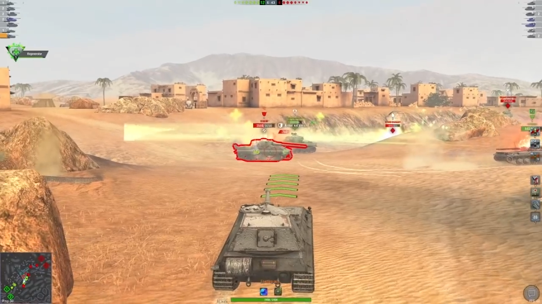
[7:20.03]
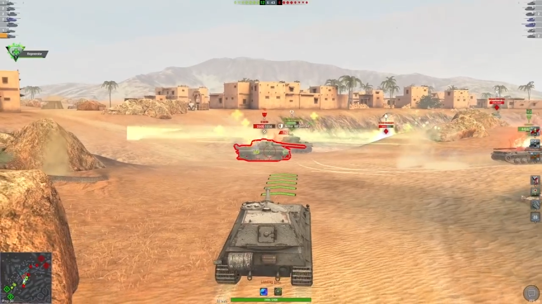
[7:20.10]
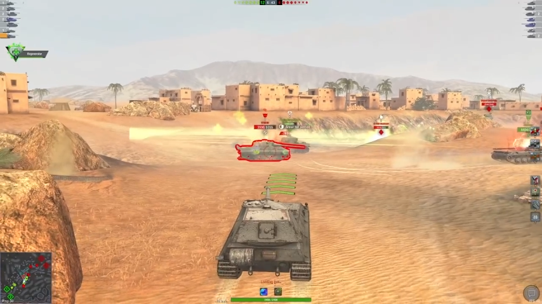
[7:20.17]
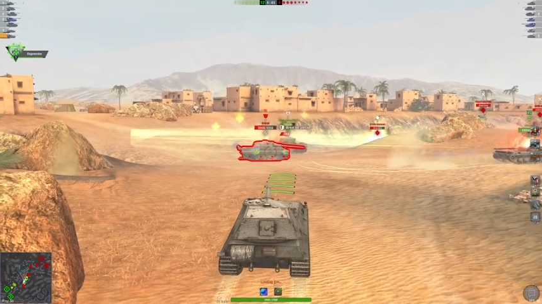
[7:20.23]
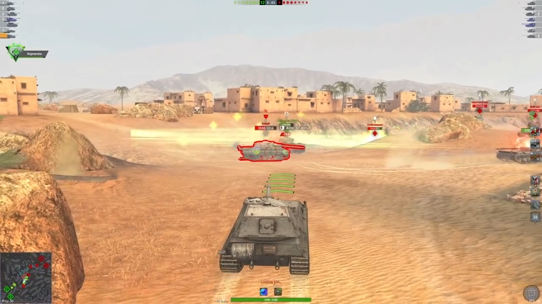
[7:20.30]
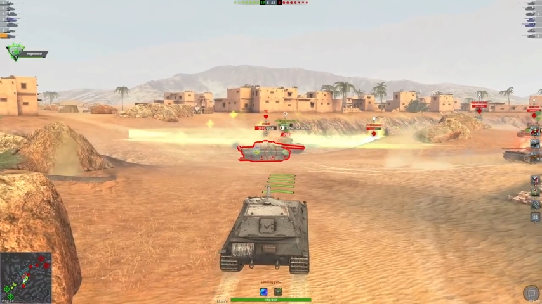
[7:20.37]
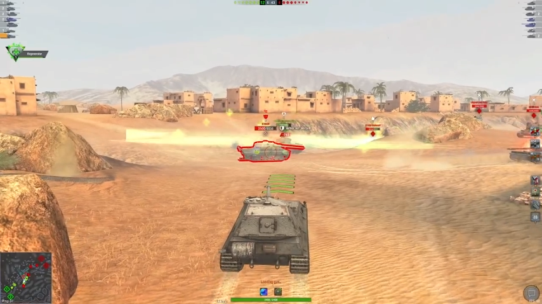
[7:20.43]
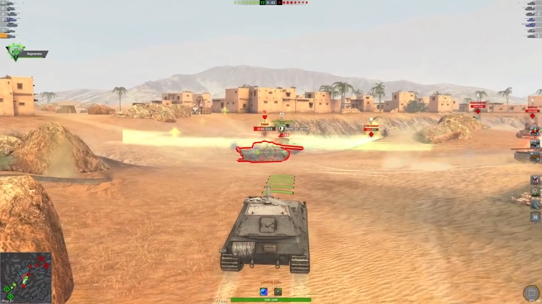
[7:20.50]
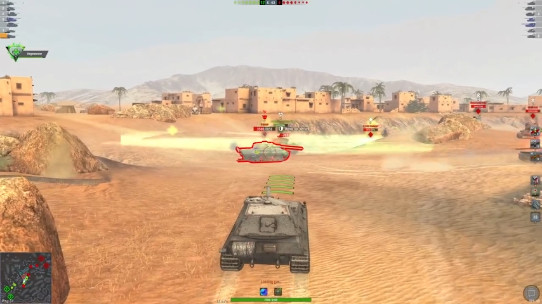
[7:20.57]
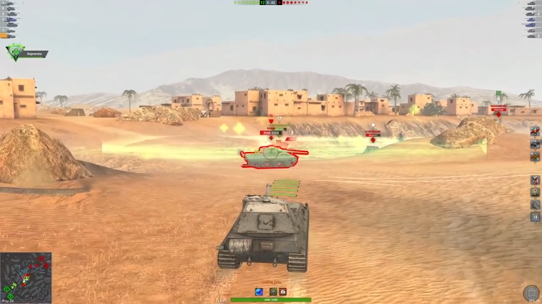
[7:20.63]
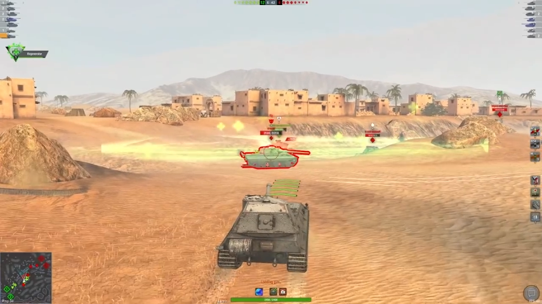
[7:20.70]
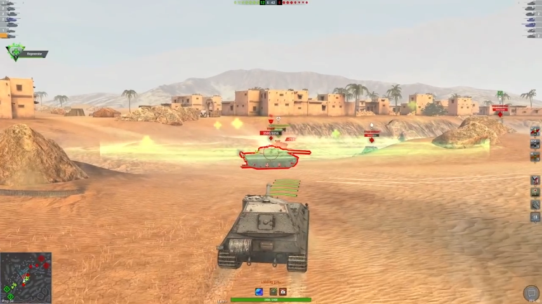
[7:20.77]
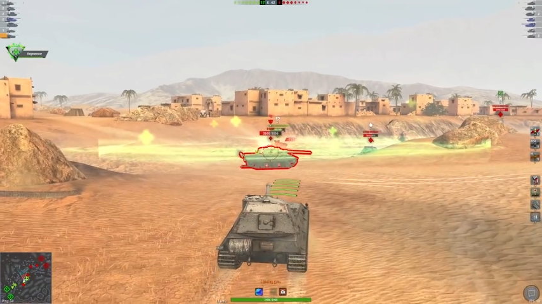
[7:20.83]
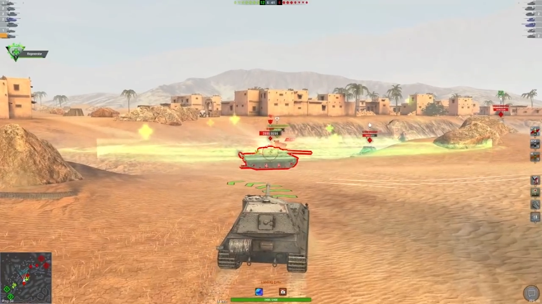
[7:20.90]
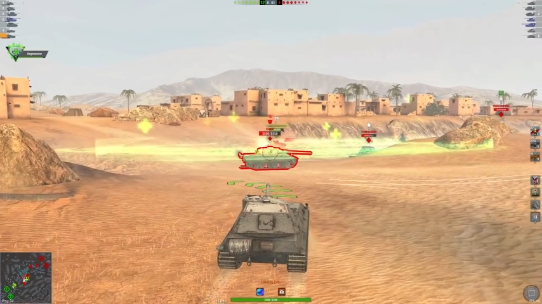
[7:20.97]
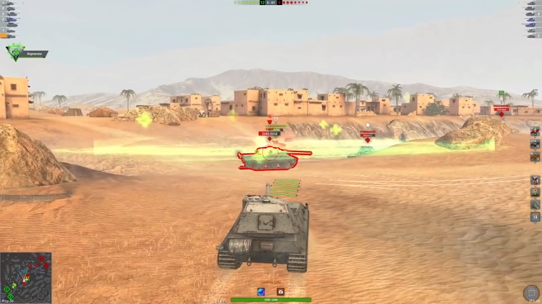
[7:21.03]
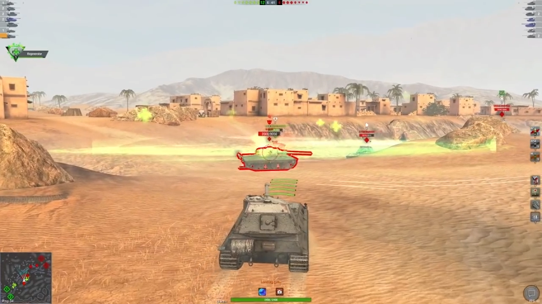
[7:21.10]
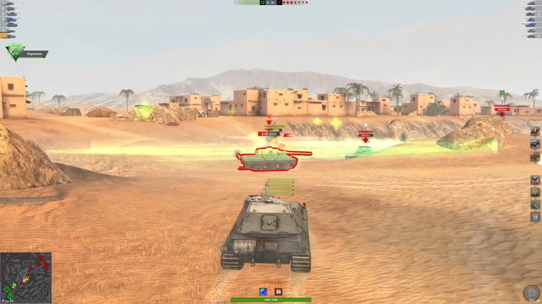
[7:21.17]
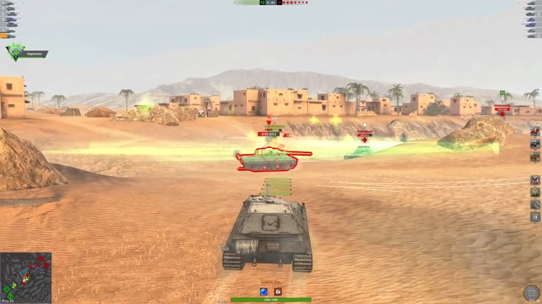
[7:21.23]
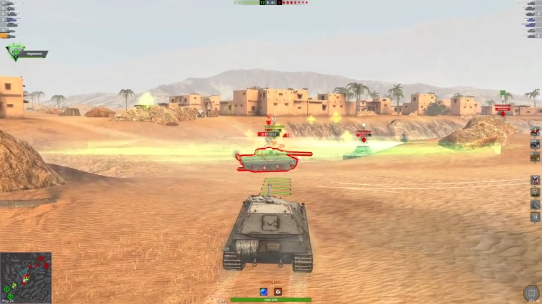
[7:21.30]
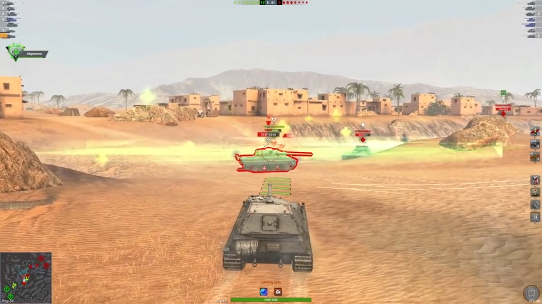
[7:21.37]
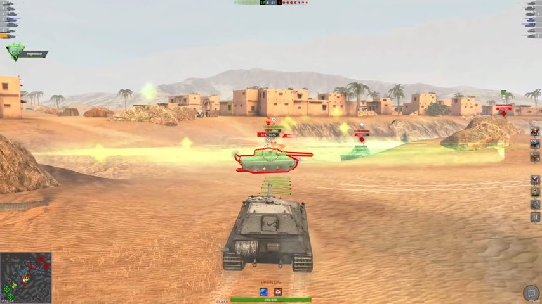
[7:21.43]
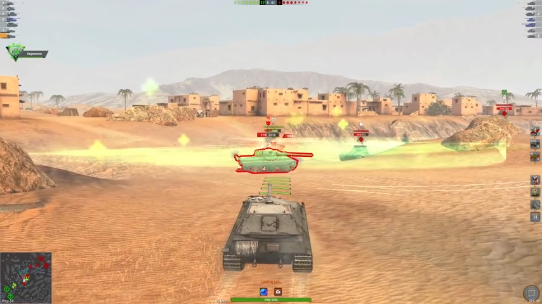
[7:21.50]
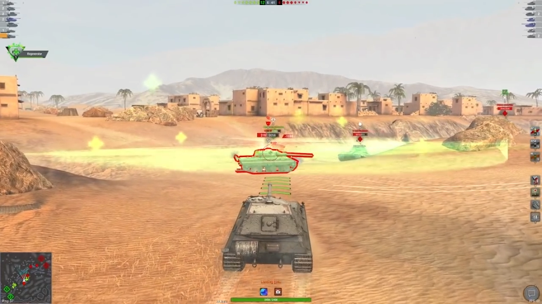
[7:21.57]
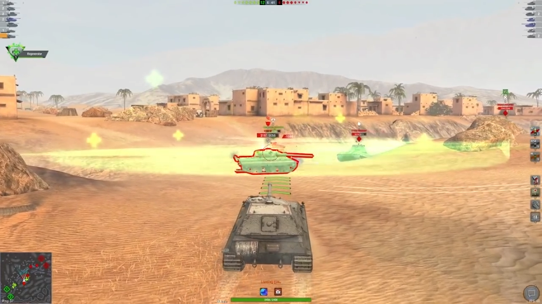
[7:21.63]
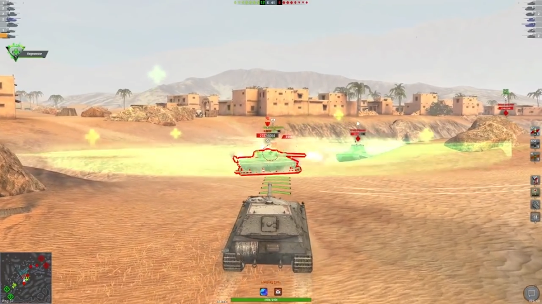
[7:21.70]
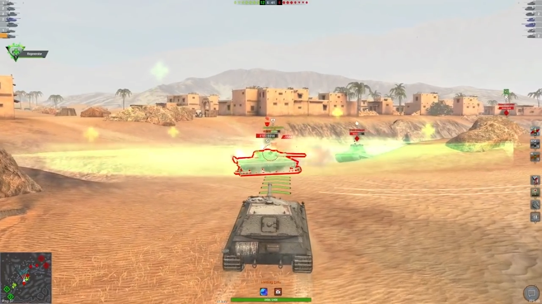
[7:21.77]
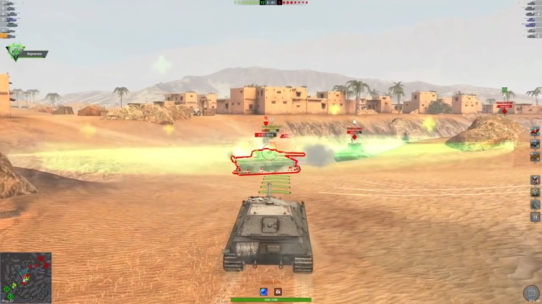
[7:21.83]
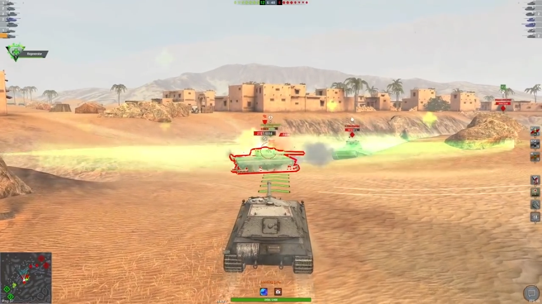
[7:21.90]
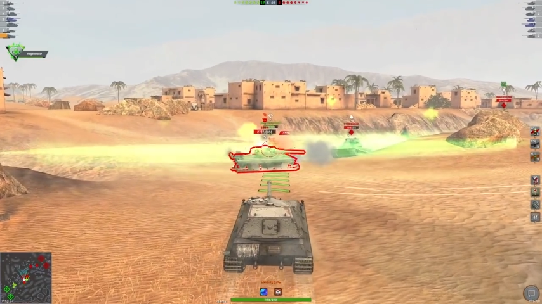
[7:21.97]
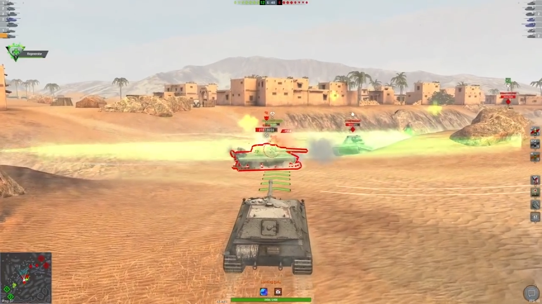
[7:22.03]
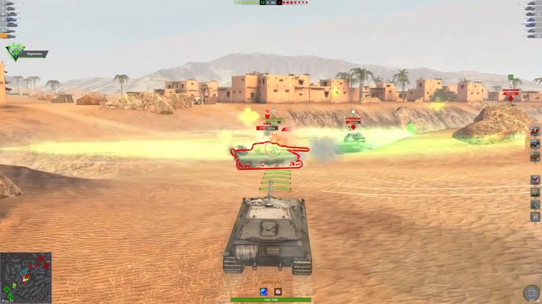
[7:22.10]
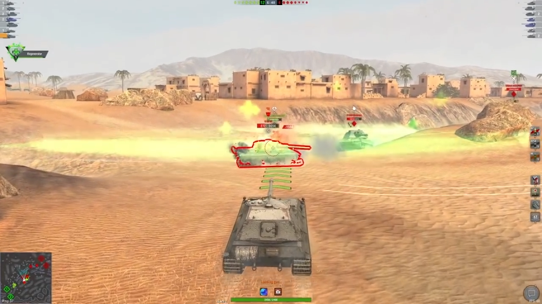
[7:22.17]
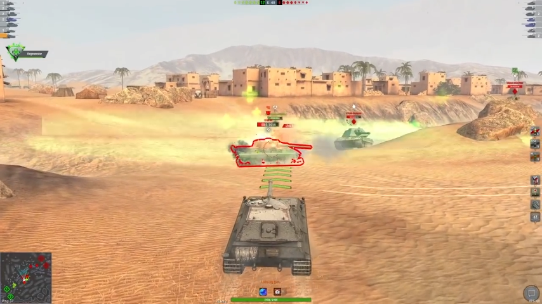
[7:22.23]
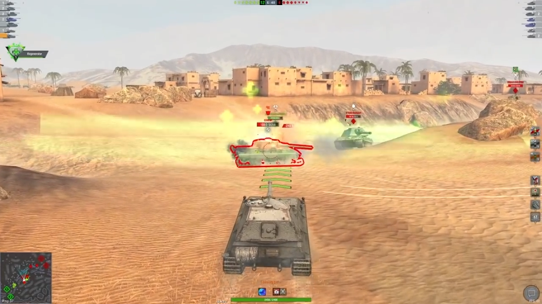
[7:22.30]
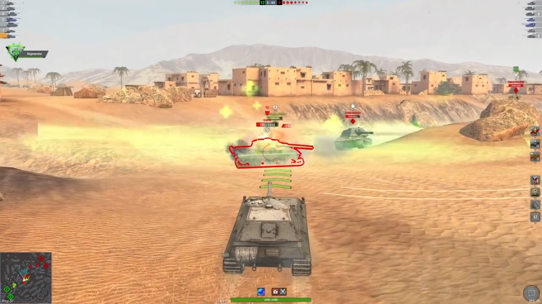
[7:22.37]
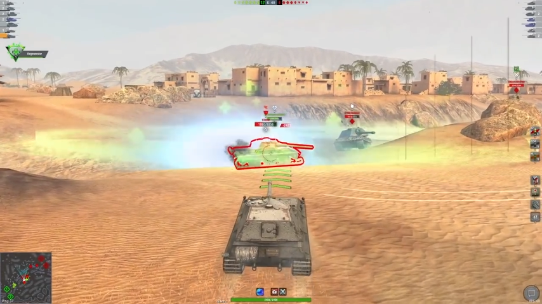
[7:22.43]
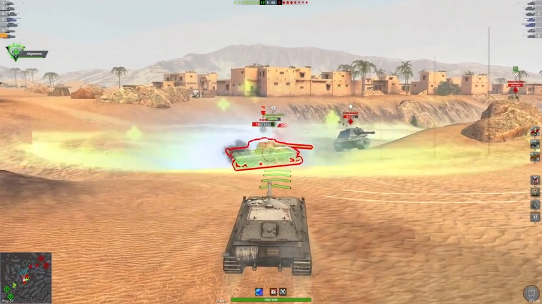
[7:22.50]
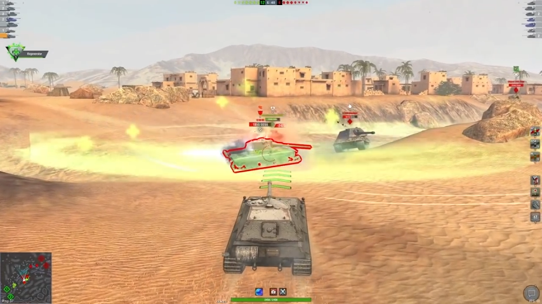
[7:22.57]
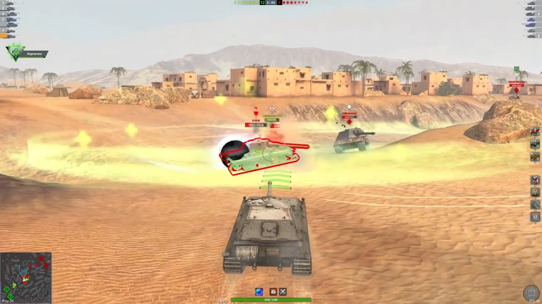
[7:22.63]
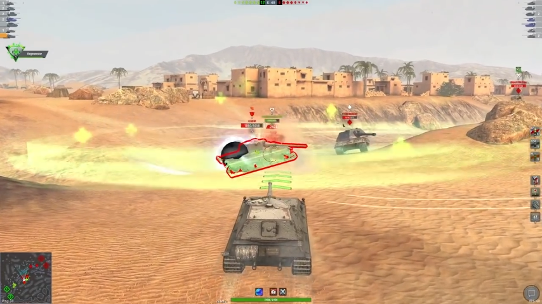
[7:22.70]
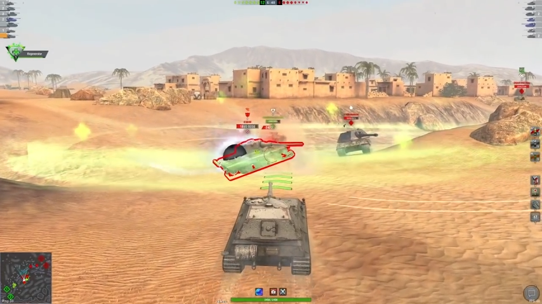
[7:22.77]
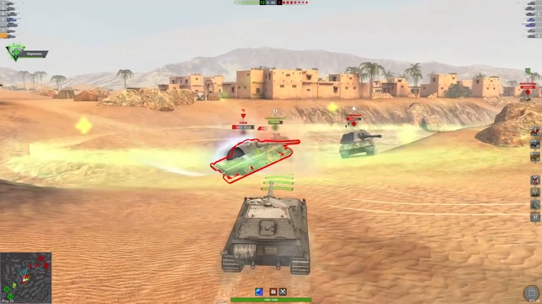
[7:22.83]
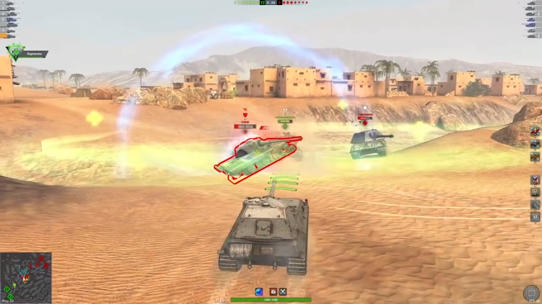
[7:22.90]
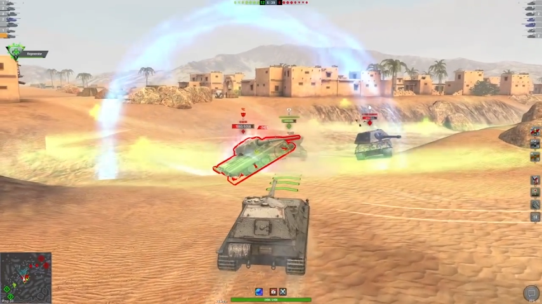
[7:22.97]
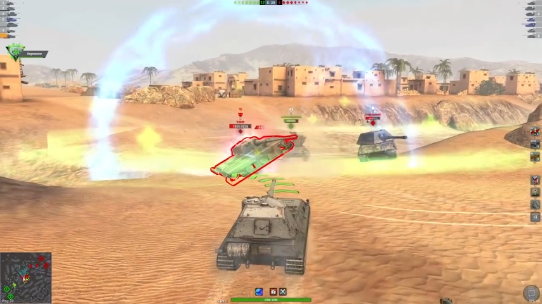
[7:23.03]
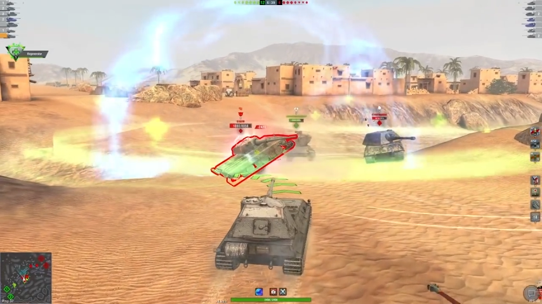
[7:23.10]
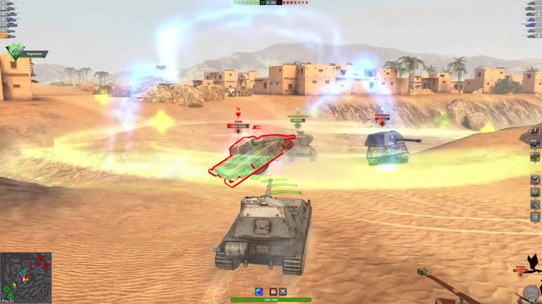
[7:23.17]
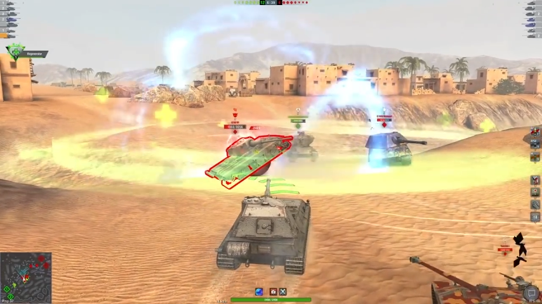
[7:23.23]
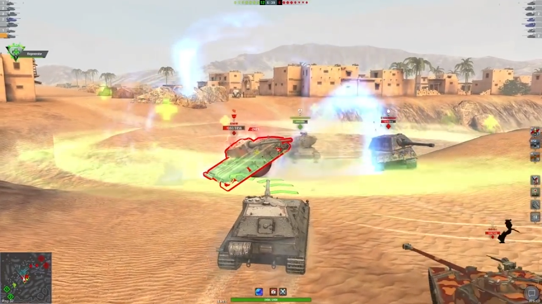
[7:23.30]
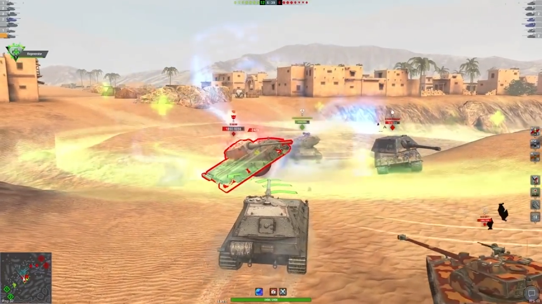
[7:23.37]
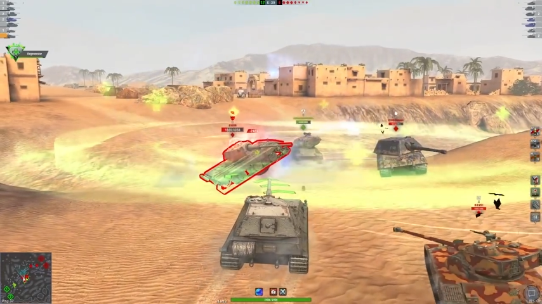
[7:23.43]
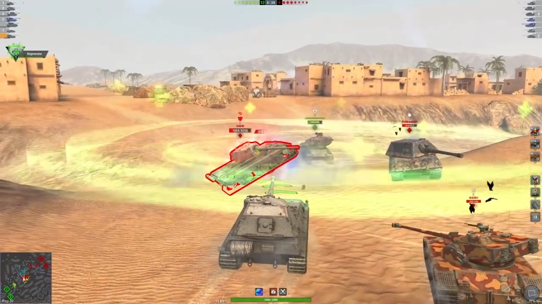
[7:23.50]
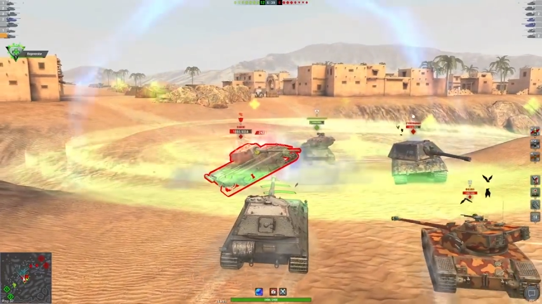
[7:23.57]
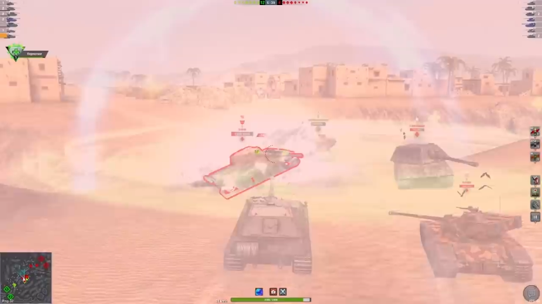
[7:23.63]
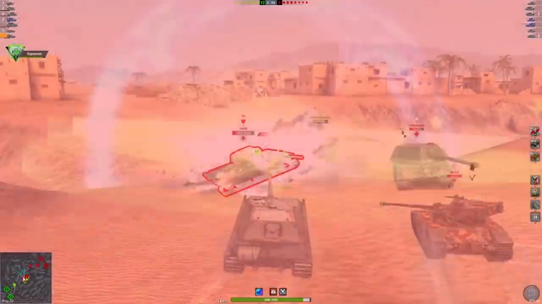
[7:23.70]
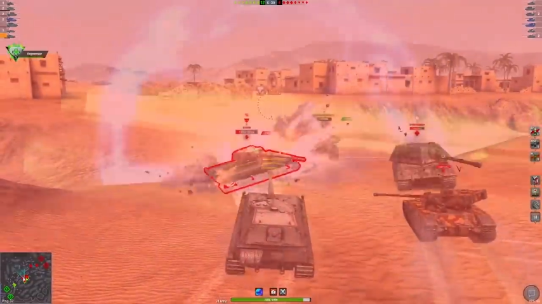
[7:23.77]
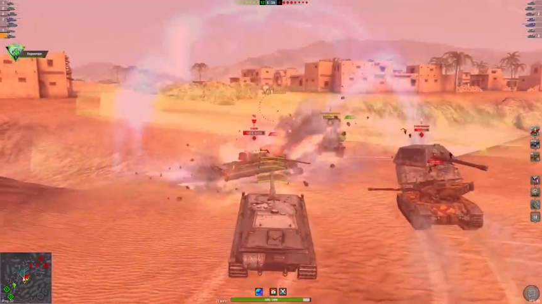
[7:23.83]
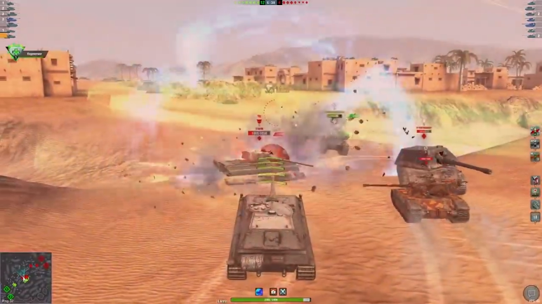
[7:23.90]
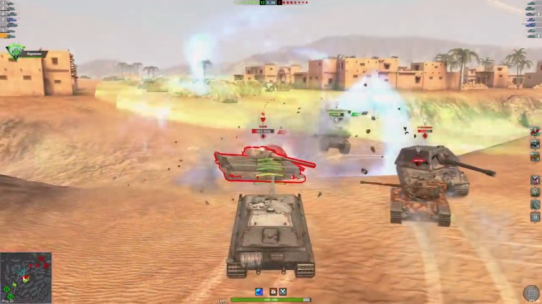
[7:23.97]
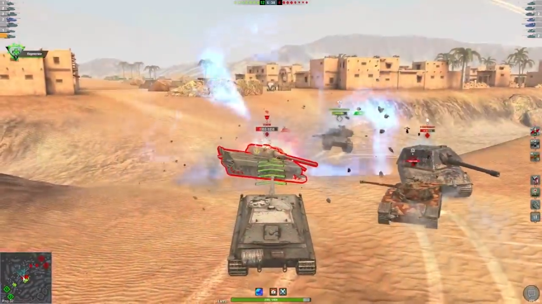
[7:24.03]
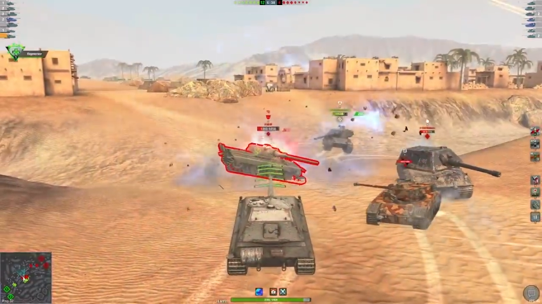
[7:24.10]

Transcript: No face is visible, so there are no lips to read.